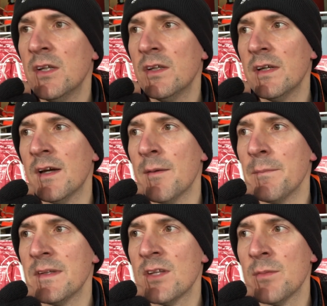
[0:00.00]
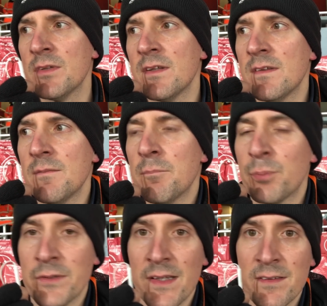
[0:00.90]
in terms of
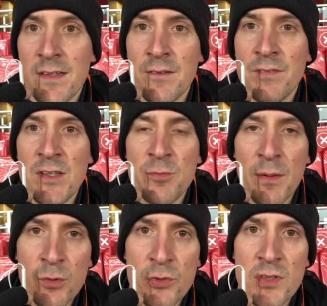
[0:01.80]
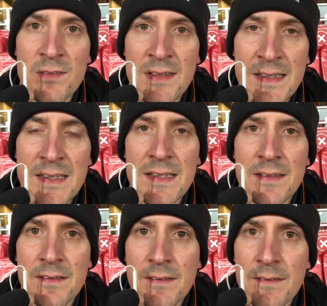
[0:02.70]
protecting the defence, but also
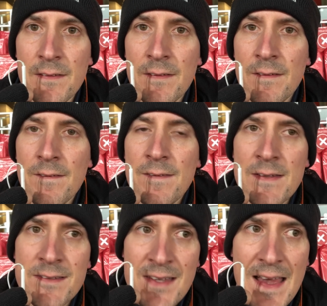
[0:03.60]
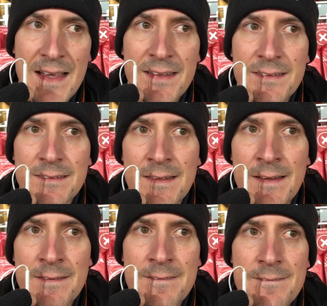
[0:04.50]
linking the attack.
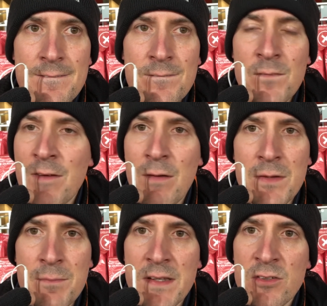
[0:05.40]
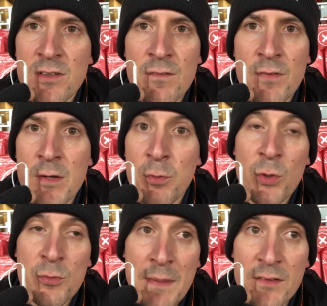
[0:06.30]
And without him, they just look very
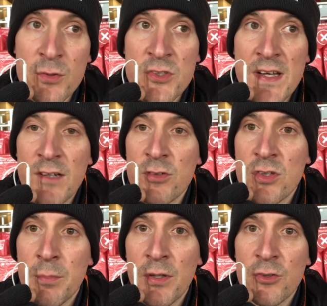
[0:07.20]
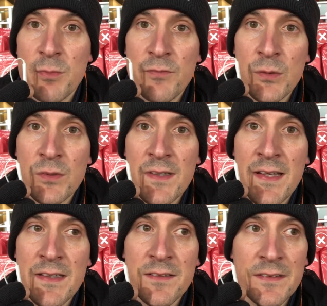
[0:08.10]
poor. It's back to a Xhaka and Ceballos midfield today, and,